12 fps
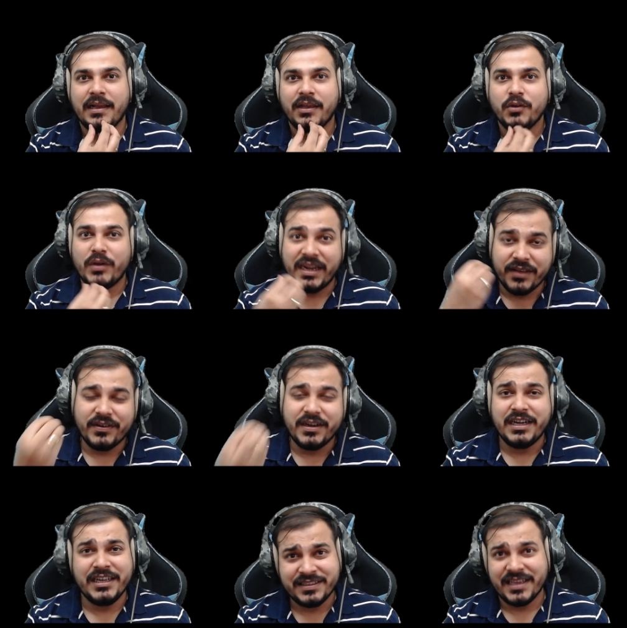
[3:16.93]
You can
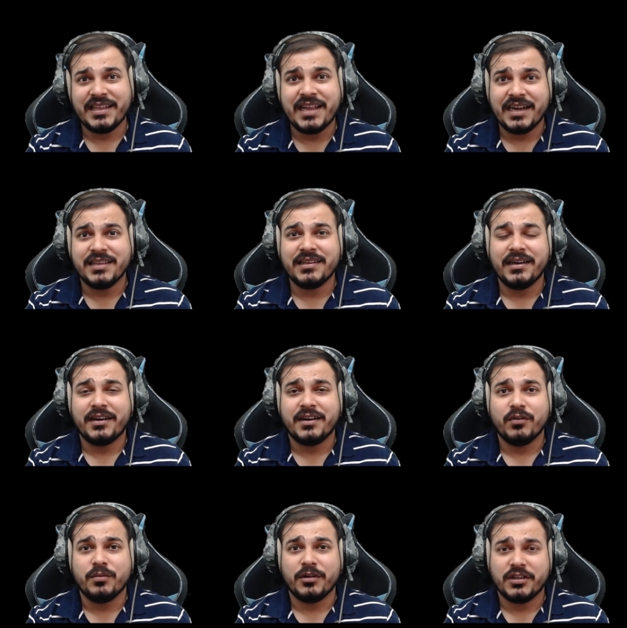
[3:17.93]
definitely say that in the
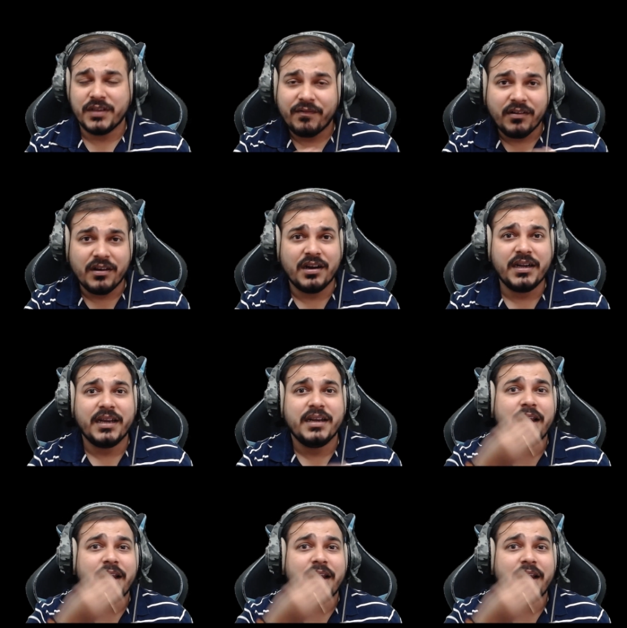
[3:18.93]
interview because you have learned it.